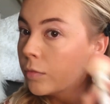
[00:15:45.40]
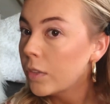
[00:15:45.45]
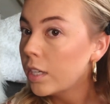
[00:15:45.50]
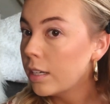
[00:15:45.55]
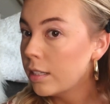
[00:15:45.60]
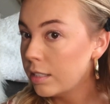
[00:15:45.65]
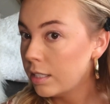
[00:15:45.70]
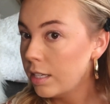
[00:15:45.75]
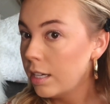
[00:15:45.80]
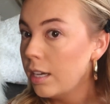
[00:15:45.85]

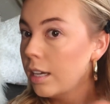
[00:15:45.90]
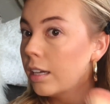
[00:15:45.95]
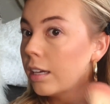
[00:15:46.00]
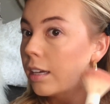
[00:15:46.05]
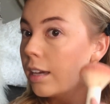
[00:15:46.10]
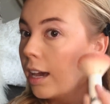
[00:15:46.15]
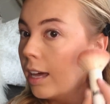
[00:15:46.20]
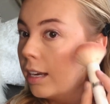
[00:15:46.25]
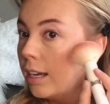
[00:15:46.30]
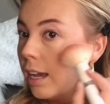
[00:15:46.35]
And see, it
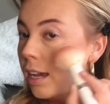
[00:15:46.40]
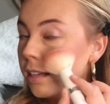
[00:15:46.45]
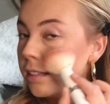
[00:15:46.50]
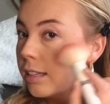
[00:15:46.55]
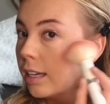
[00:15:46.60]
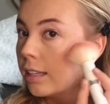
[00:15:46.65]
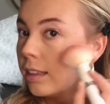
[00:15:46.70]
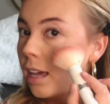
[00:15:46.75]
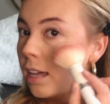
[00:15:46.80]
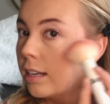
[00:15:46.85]
kind of has
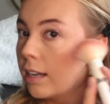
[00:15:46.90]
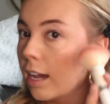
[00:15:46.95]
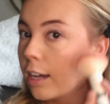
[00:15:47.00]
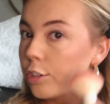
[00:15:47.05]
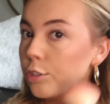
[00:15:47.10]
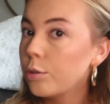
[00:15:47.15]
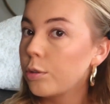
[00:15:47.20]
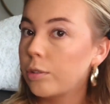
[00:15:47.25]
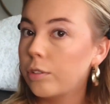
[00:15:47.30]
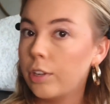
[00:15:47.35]
like that
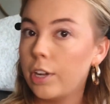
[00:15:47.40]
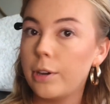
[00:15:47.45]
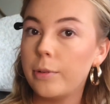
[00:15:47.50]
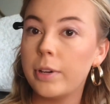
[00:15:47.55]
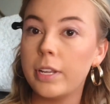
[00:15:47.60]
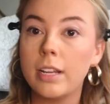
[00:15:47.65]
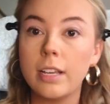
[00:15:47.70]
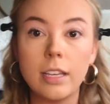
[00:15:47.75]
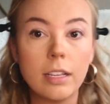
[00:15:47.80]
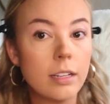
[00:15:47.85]
natural glow
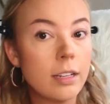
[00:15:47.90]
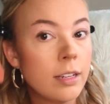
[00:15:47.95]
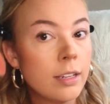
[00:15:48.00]
in it.